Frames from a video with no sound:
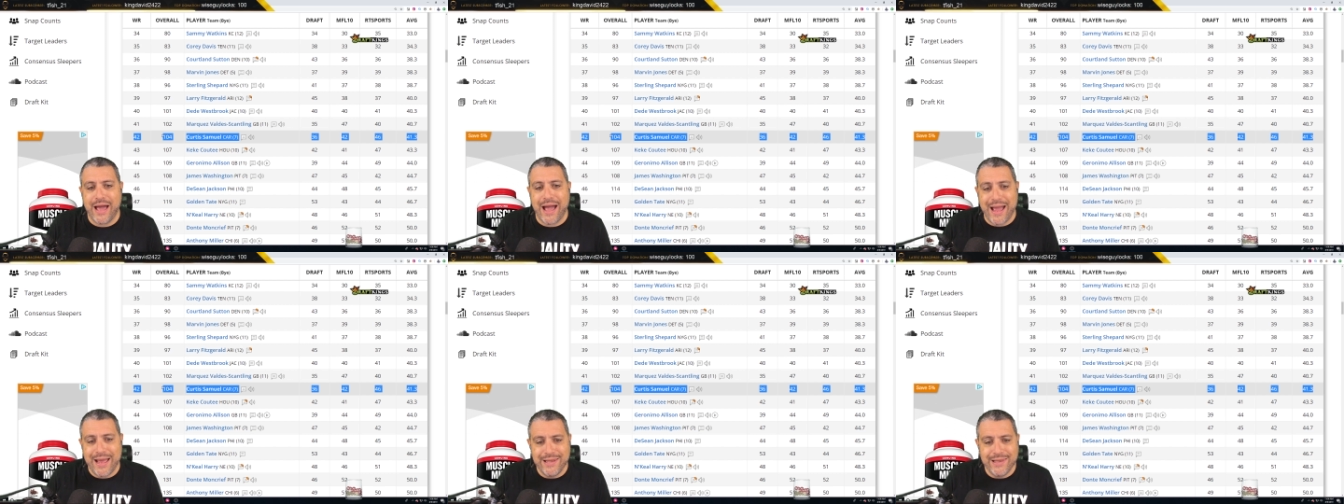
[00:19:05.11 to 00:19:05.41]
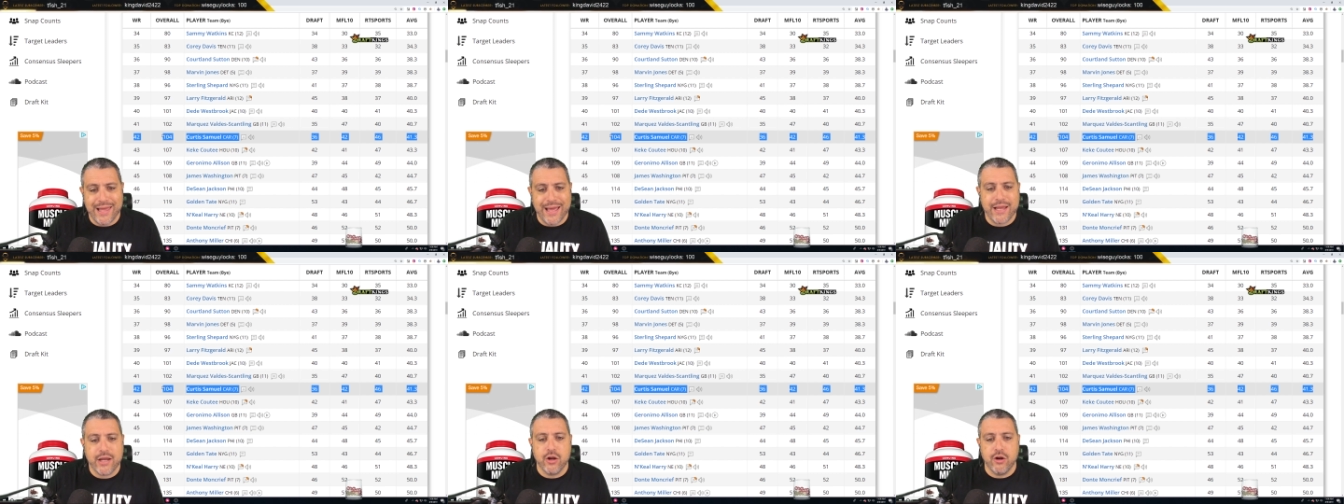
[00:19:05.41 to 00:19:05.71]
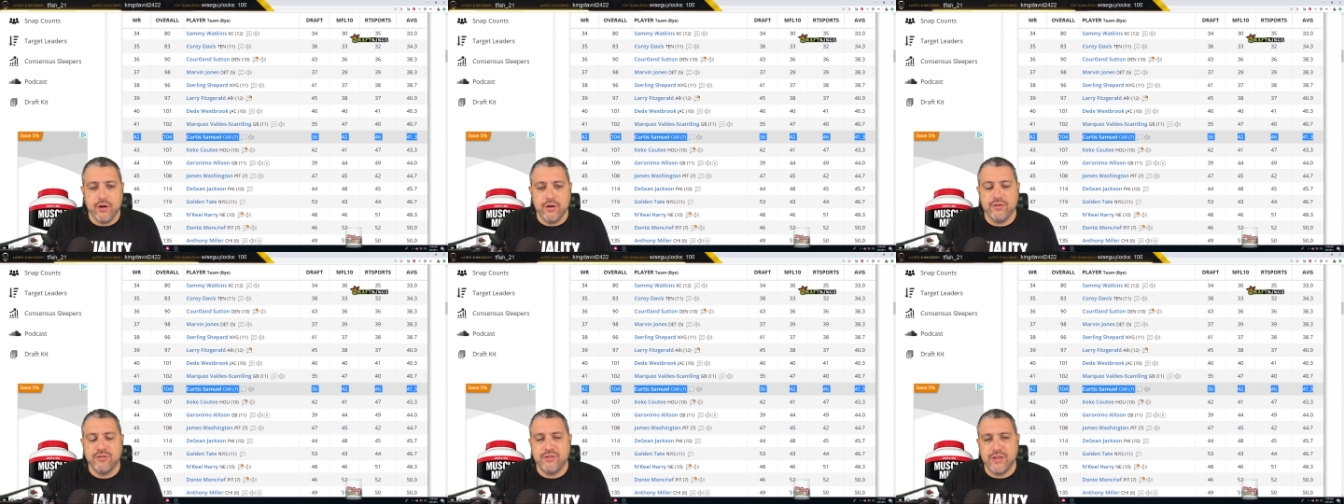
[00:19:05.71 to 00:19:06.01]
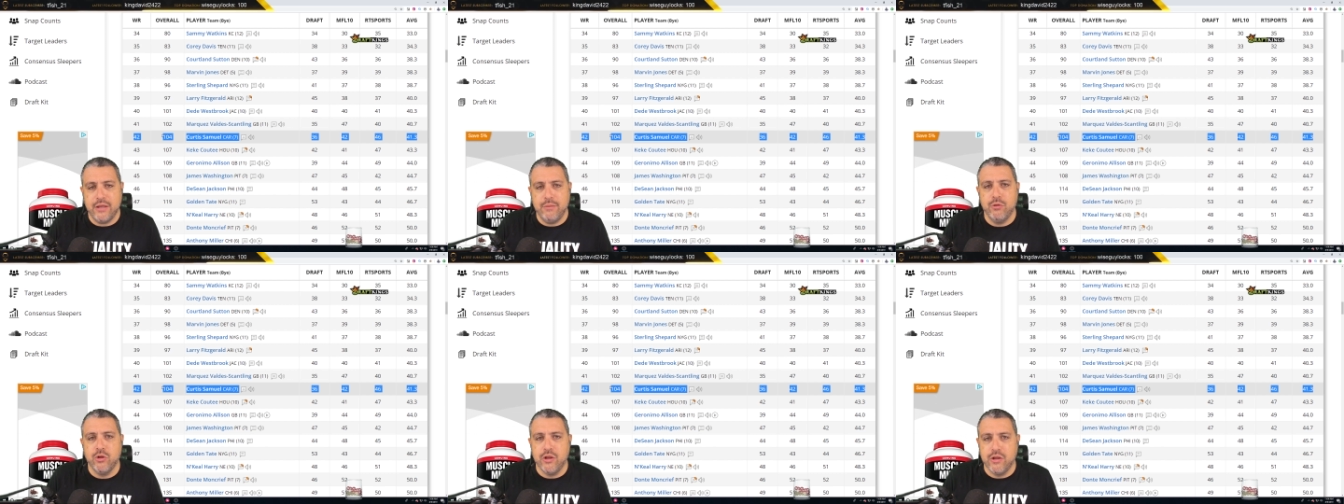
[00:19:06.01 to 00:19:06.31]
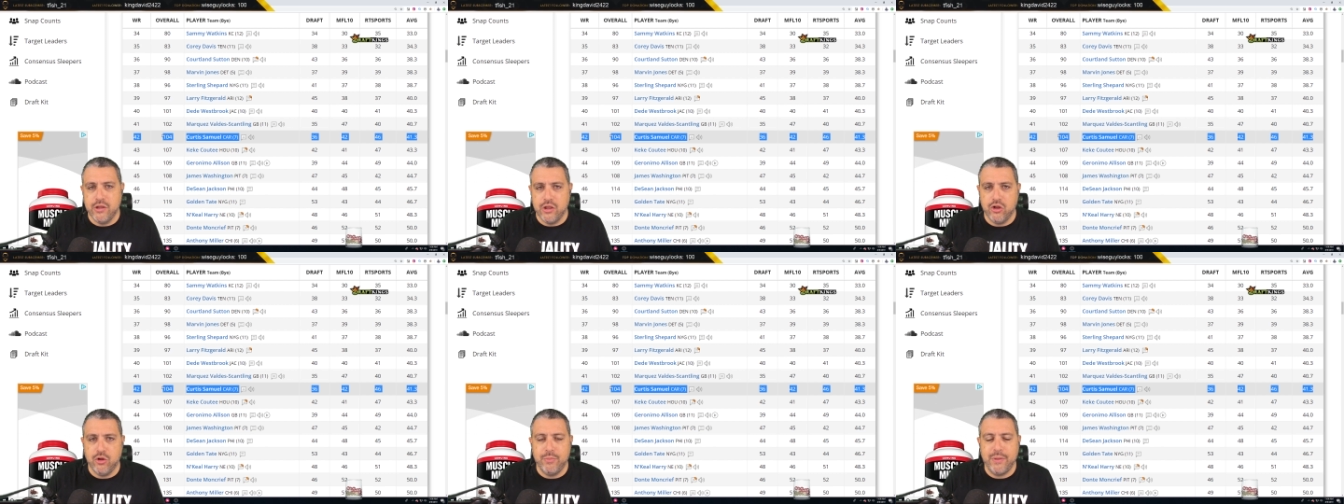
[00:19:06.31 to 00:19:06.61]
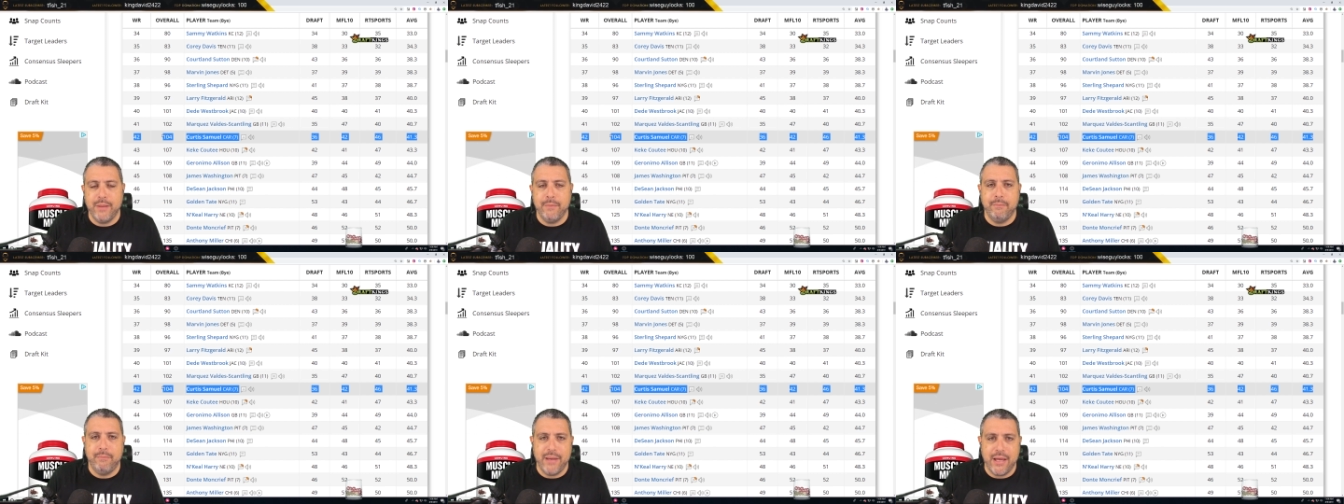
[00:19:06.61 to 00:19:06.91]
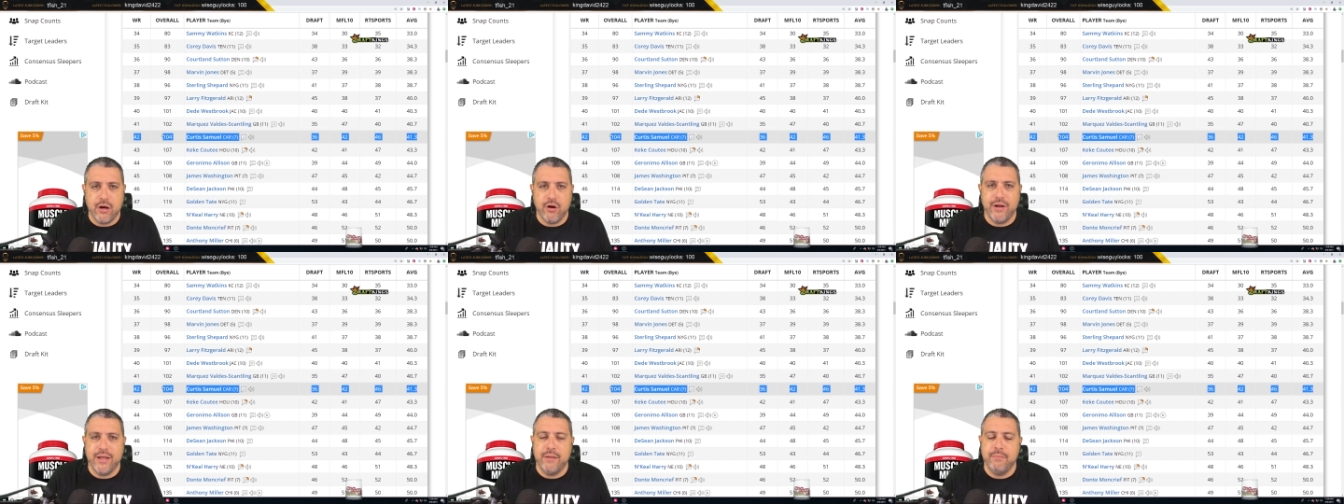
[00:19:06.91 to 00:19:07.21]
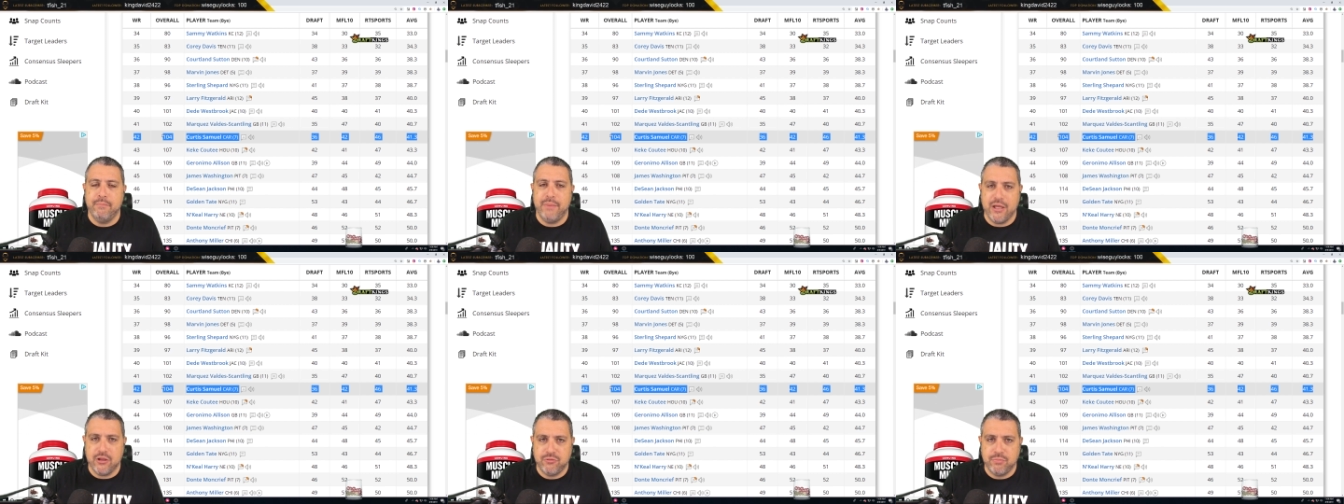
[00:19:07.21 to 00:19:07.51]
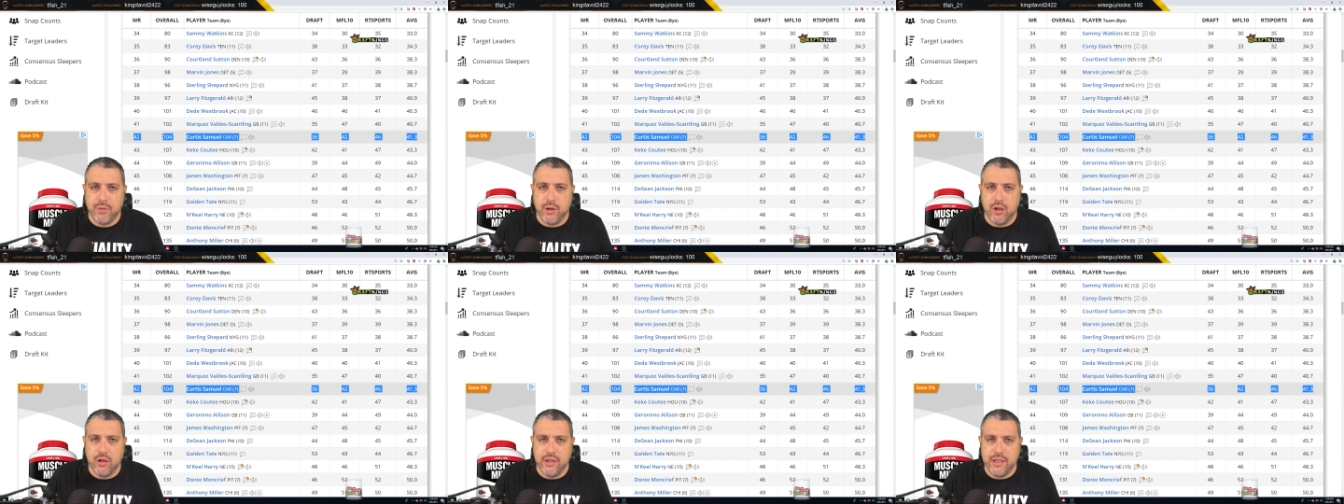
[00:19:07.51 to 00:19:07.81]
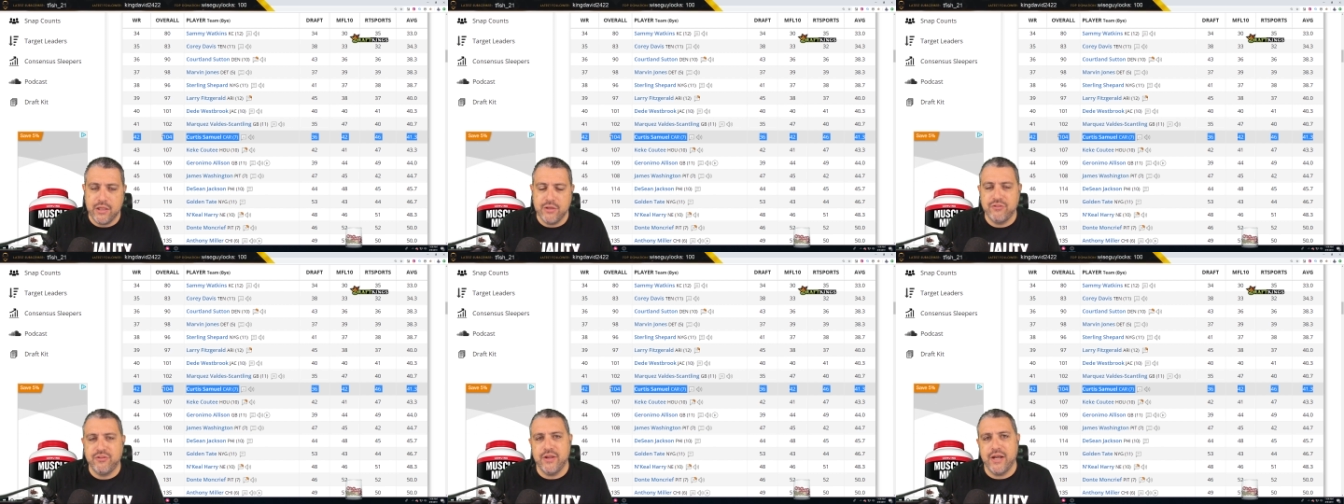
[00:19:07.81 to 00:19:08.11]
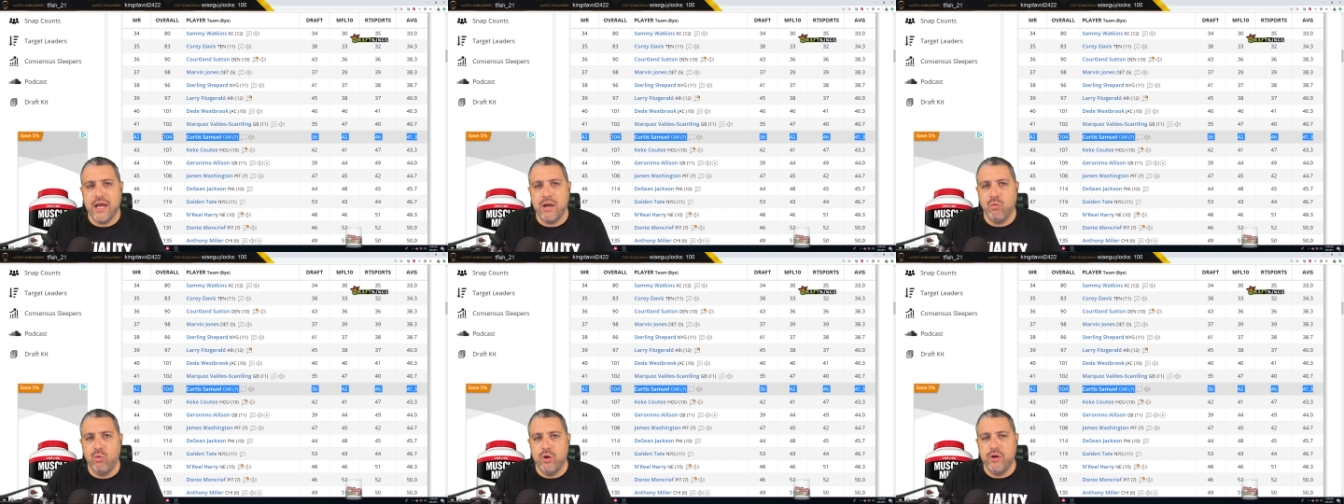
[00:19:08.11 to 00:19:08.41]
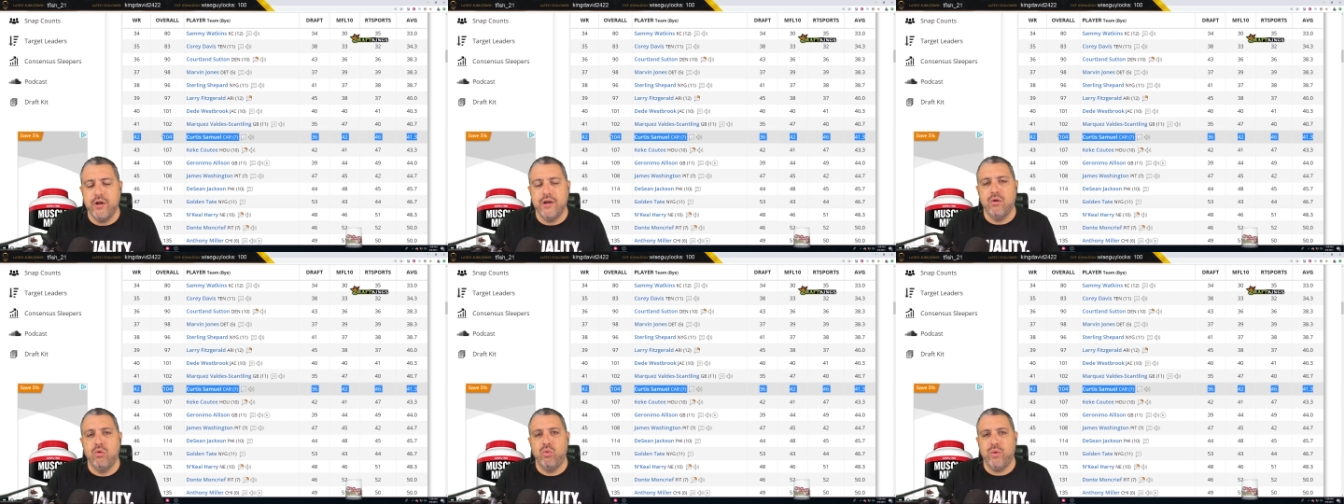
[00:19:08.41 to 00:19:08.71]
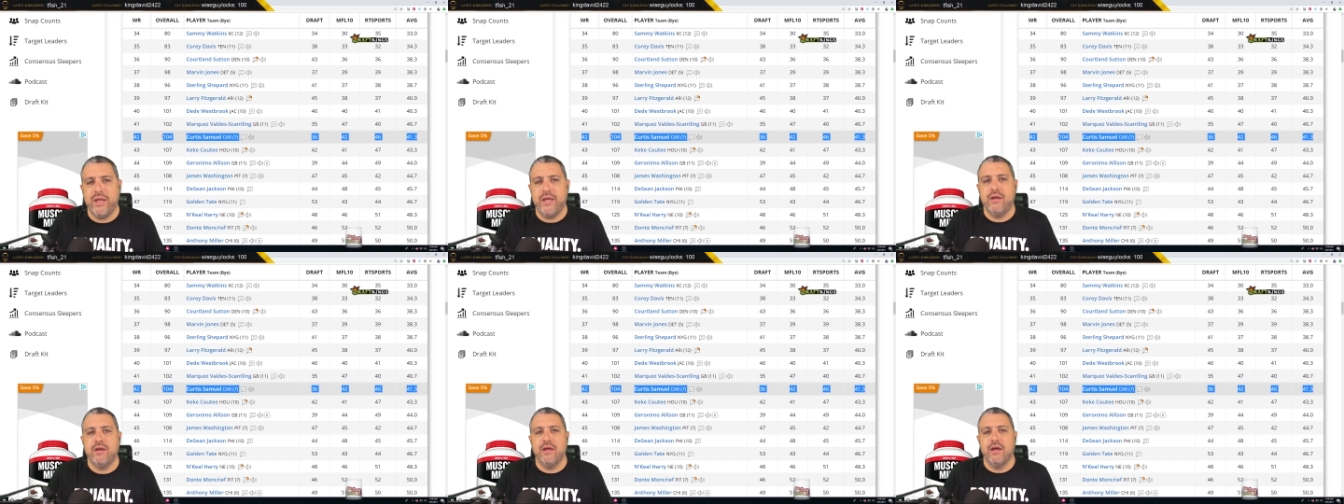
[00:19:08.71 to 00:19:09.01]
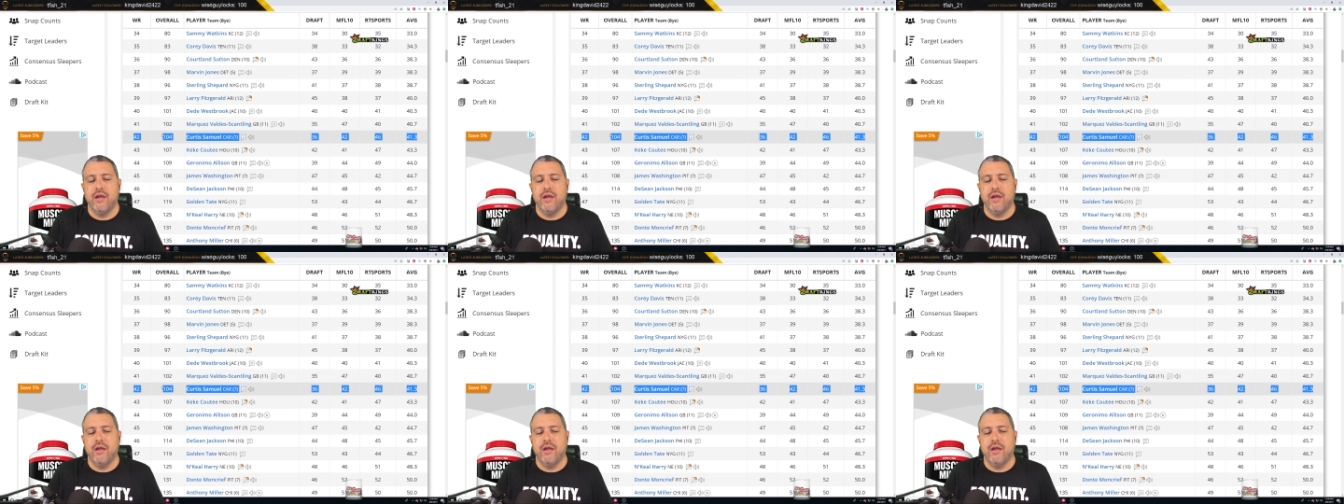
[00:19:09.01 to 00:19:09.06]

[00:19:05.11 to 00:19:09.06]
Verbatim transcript: I like Curtis Samuel a little bit better in best ball leagues than I would in a week